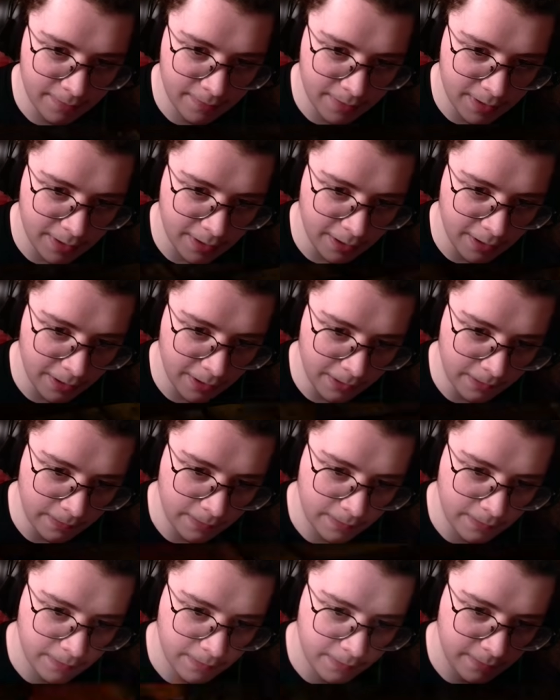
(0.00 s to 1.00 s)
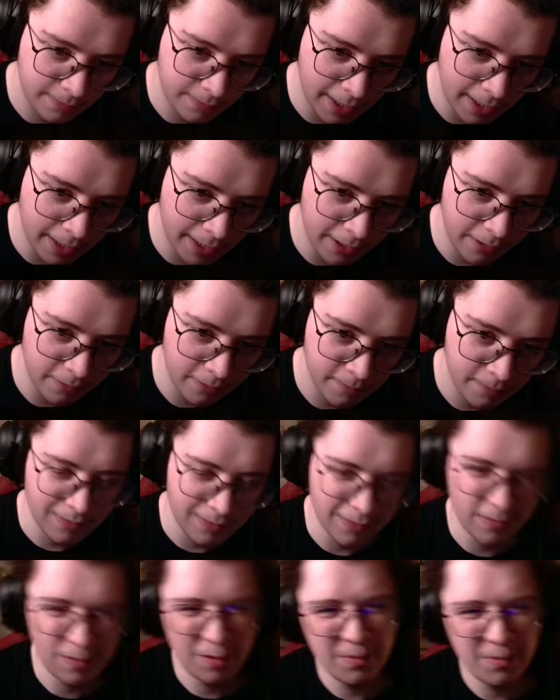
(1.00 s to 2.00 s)
So, I don't know.
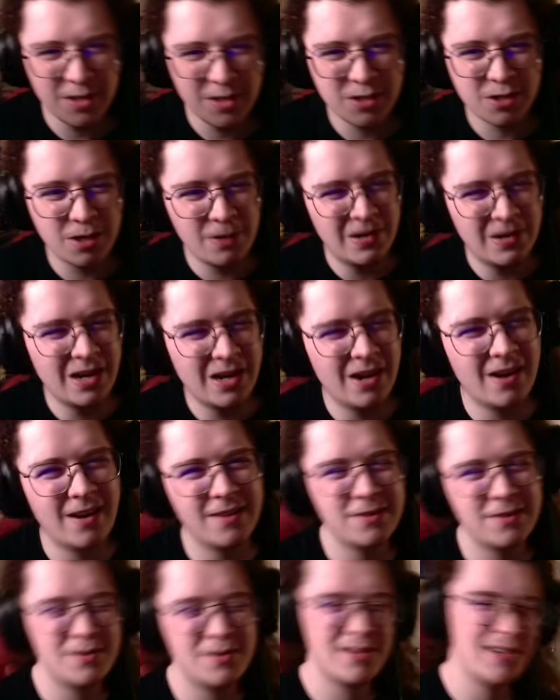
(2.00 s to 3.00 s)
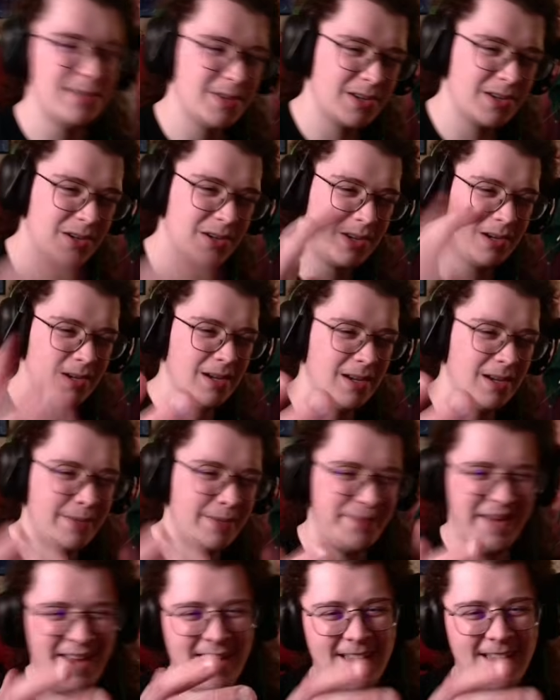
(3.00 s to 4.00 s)
There's too much going on. There's too much good,
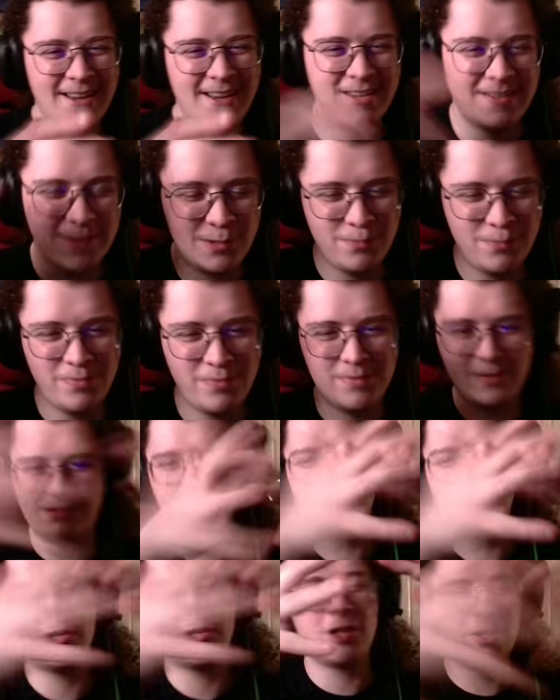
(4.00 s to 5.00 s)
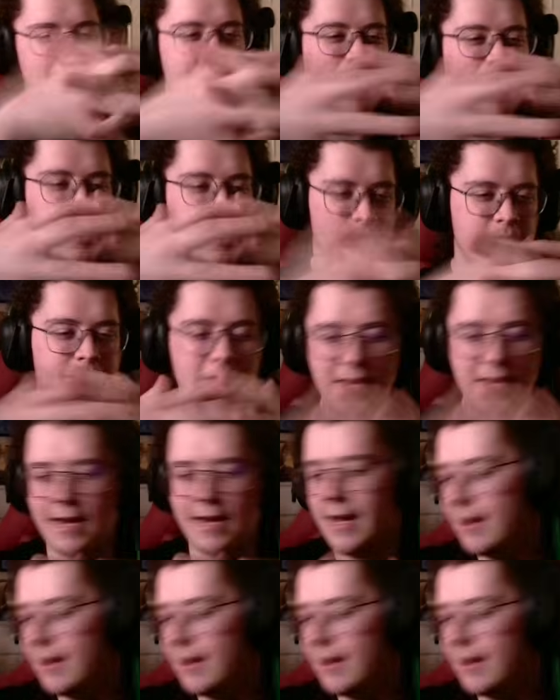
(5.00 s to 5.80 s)
bad, too much clash of that.